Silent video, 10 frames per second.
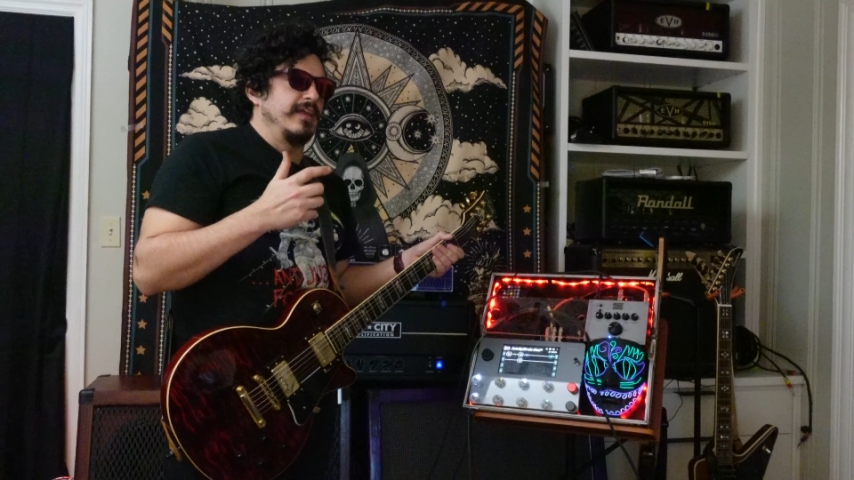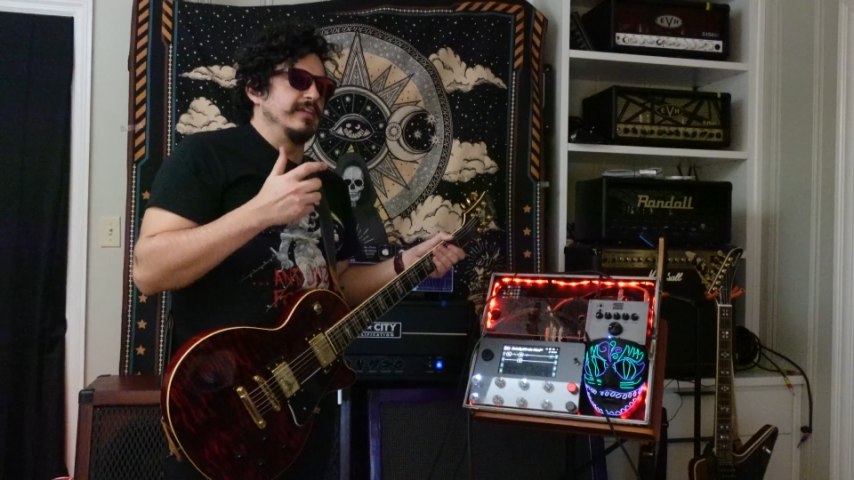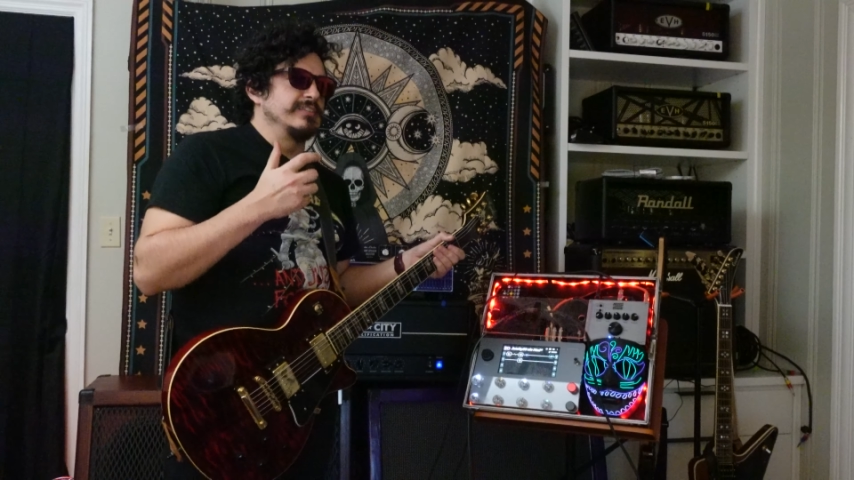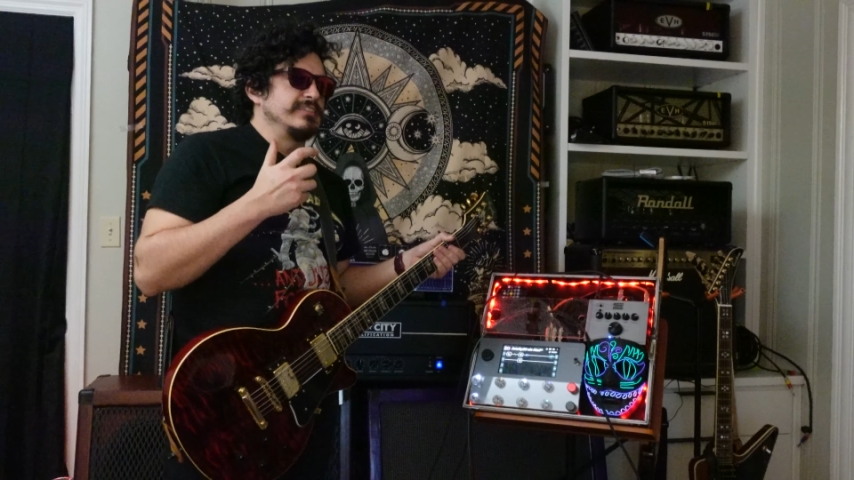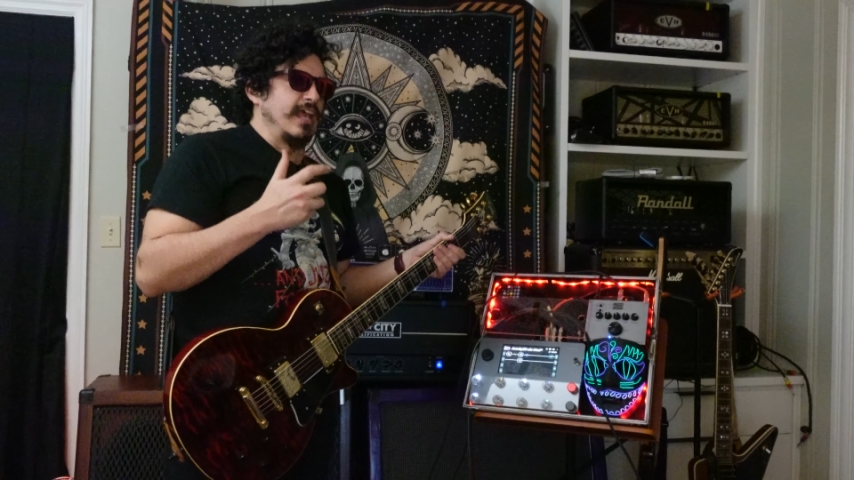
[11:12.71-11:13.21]

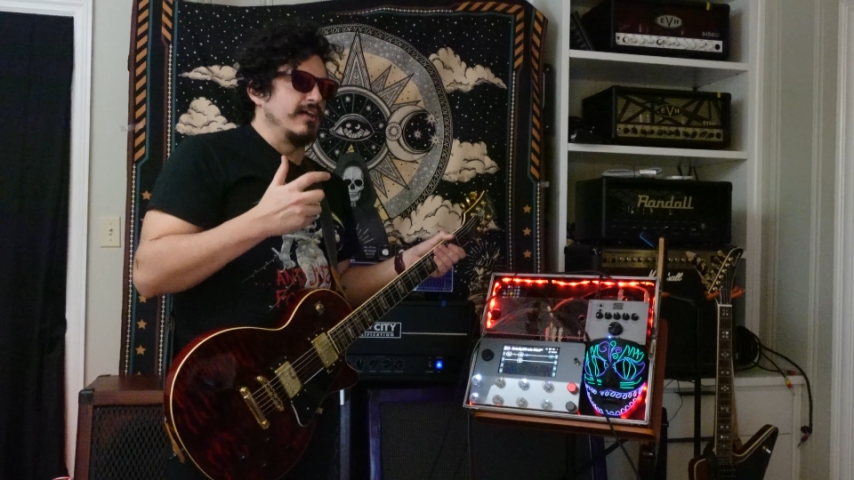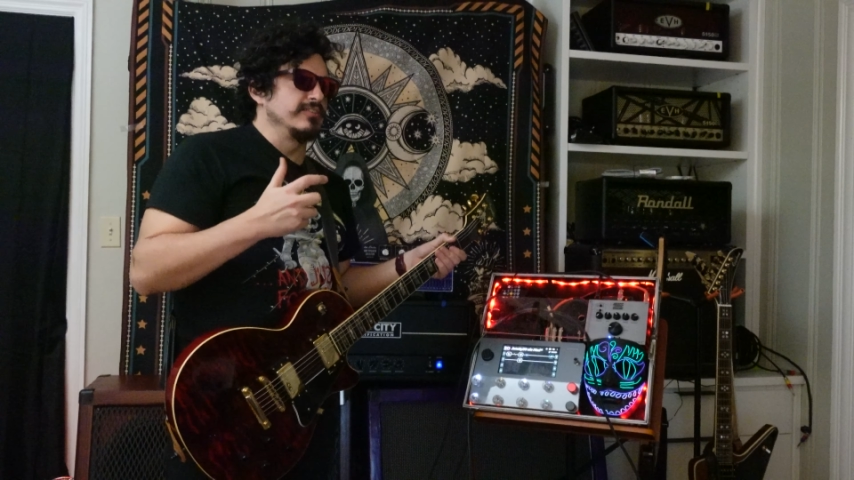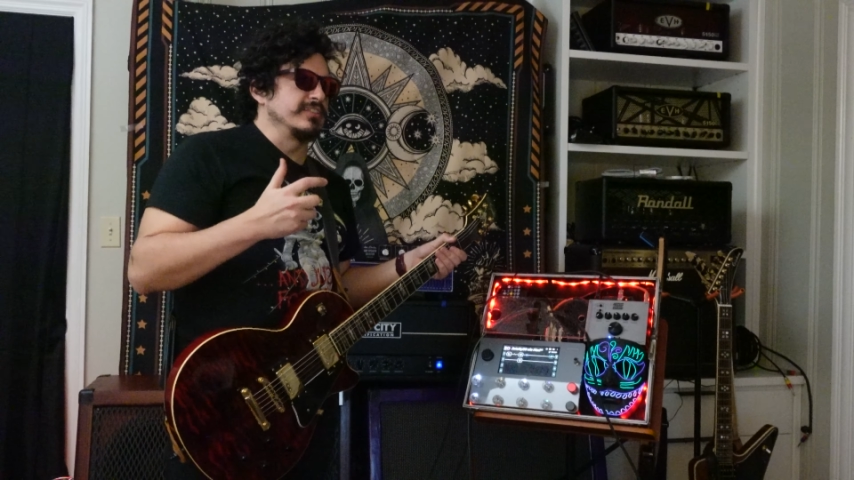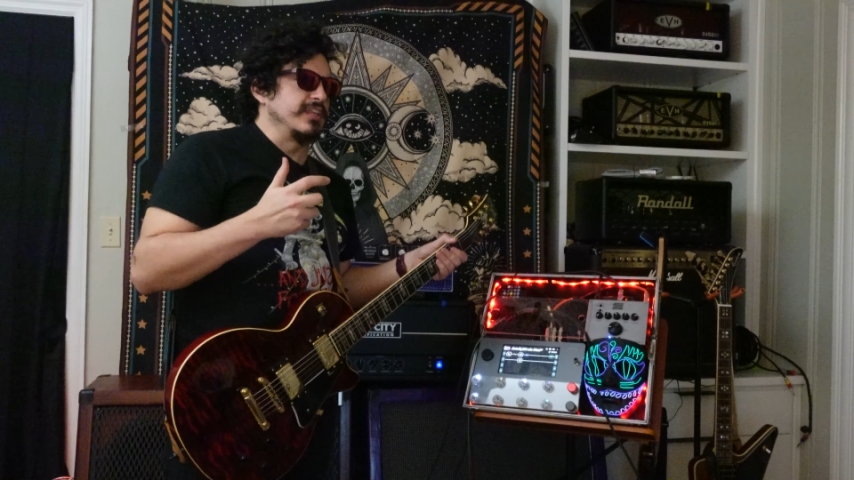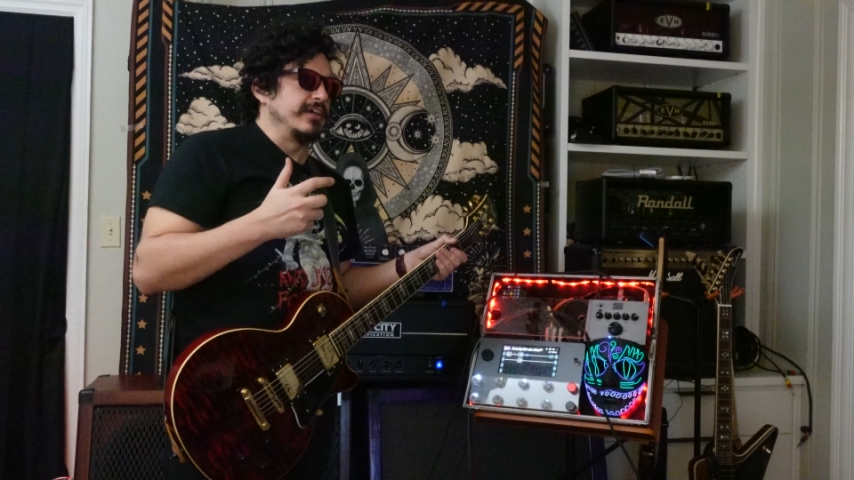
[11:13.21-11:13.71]
it
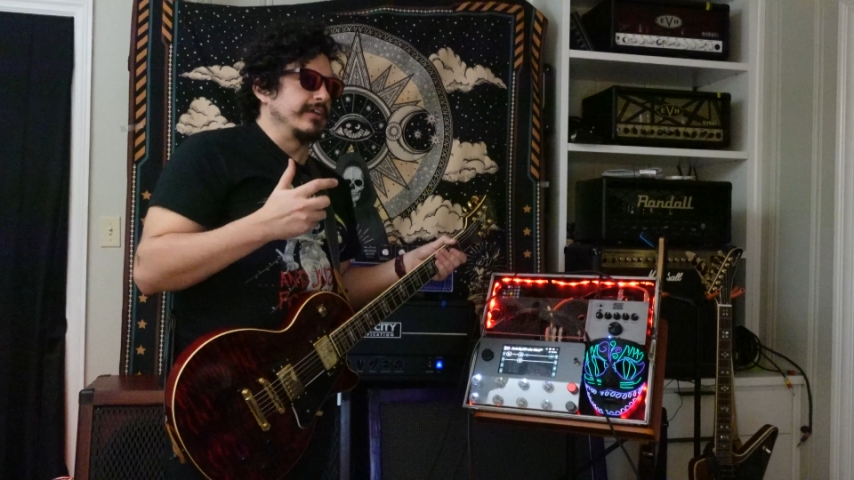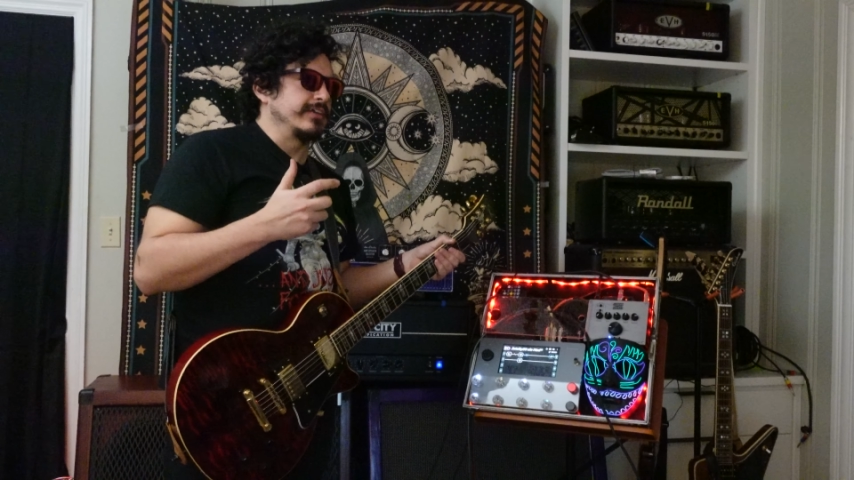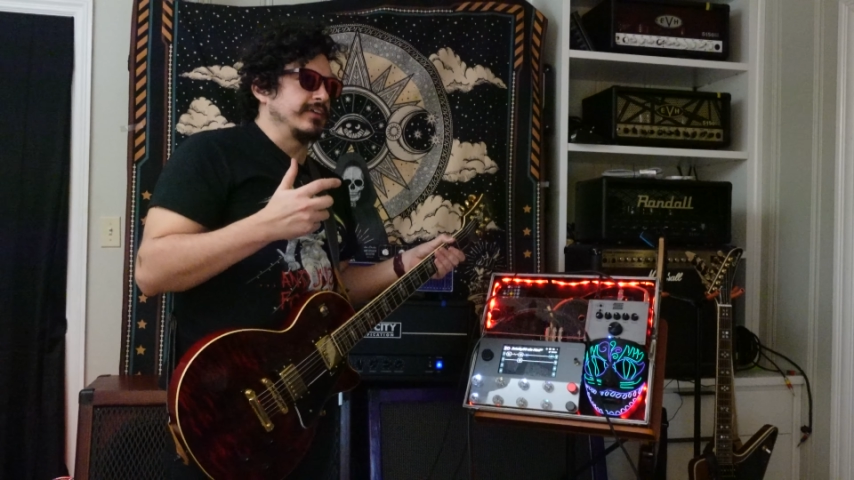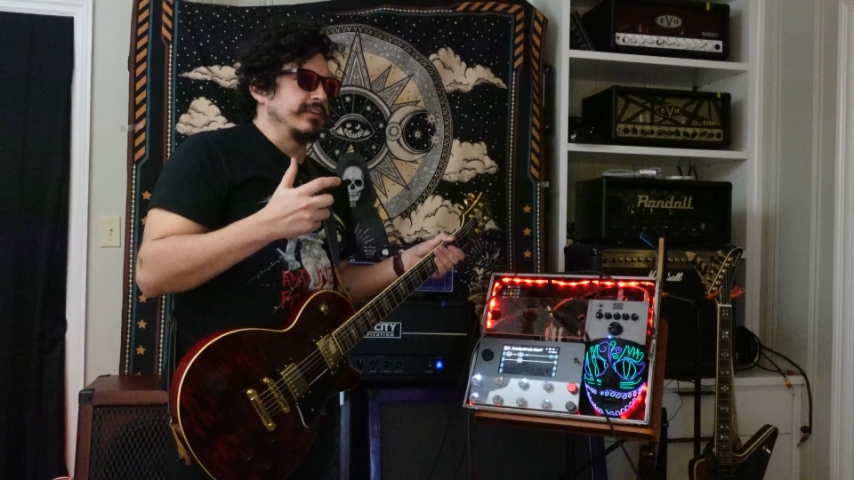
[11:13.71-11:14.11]
sounds like